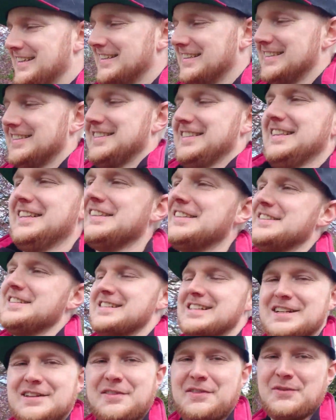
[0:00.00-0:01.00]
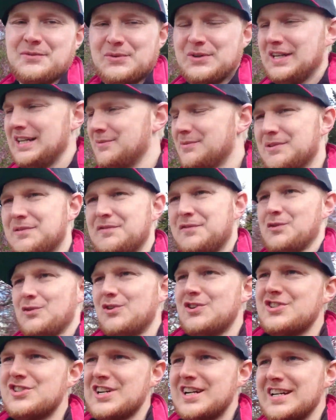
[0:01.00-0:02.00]
It's like 4
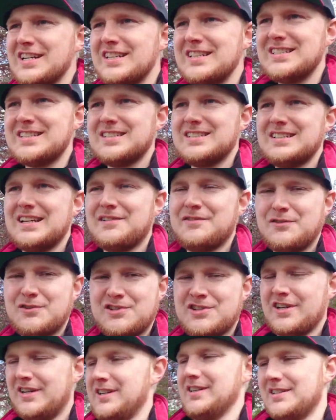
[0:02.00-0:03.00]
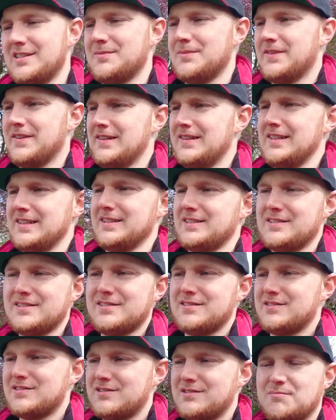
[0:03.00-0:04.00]
shinies? Yeah, 4 shinies within like
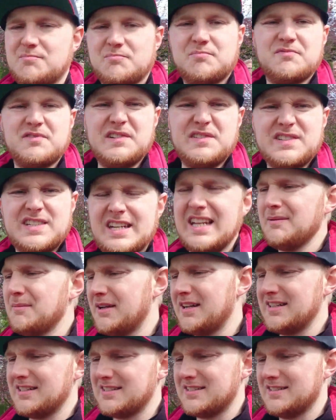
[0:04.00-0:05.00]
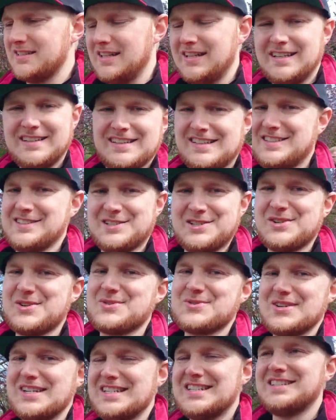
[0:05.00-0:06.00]
15 minutes. That's
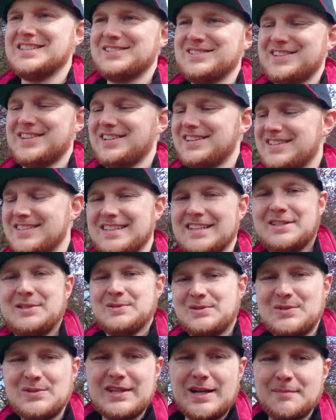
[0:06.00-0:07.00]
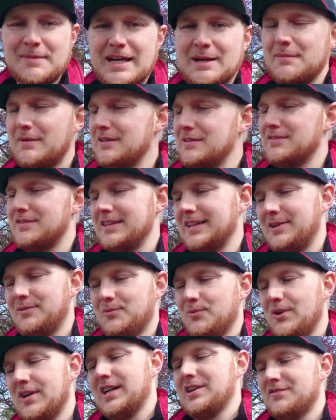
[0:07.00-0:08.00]
crazy good odds. Like usually I'm aiming for like
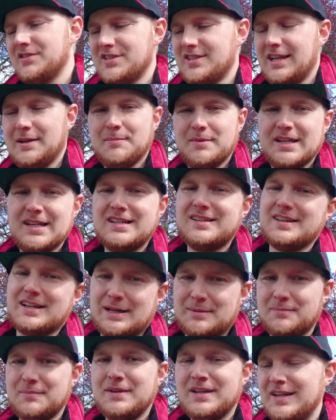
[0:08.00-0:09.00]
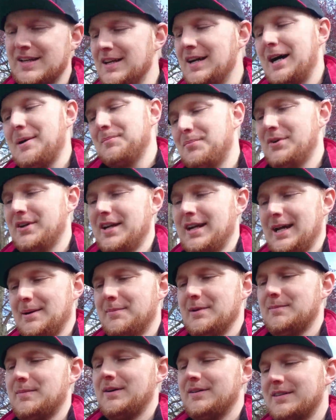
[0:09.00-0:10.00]
1 every 10 minutes, and I'm pretty
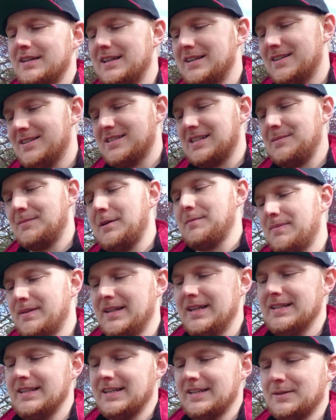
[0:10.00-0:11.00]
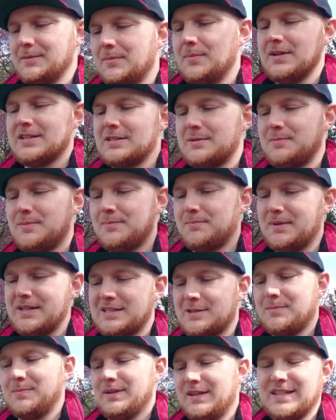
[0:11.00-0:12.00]
happy about that because I'm not playing like the
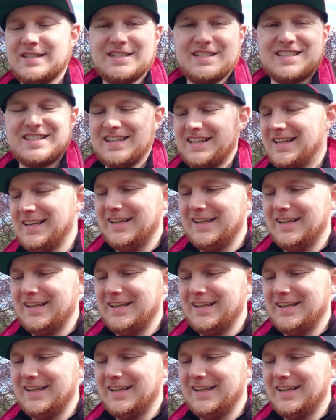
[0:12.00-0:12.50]
best of places